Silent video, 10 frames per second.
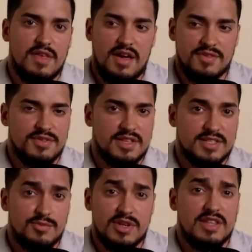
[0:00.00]
after, things
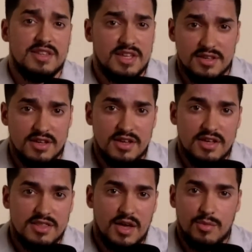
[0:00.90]
that we didn't need
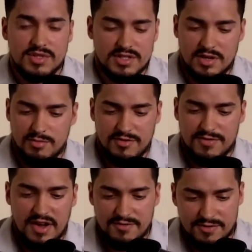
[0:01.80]
that wasn't going to
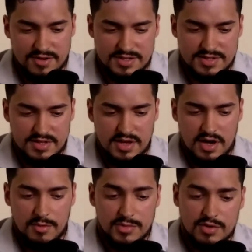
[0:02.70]
provide for us
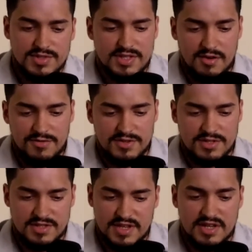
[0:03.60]
um, those selfish
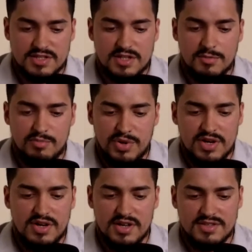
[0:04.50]
desires could
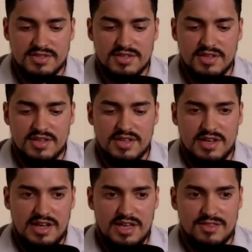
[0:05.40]
put us
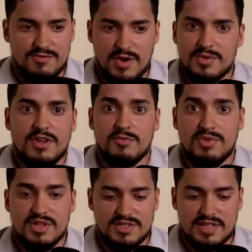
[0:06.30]
in a very dark
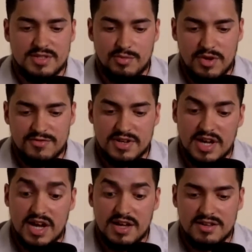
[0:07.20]
place that's away from
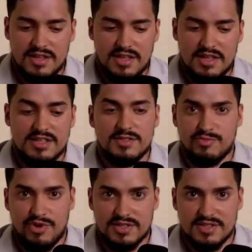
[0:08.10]
god and his
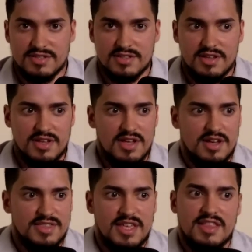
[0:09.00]
presence
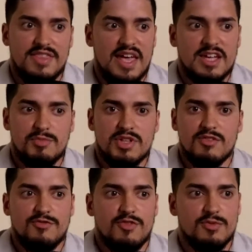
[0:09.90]
and that could be in
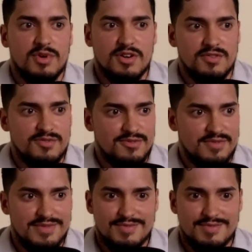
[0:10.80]
the form of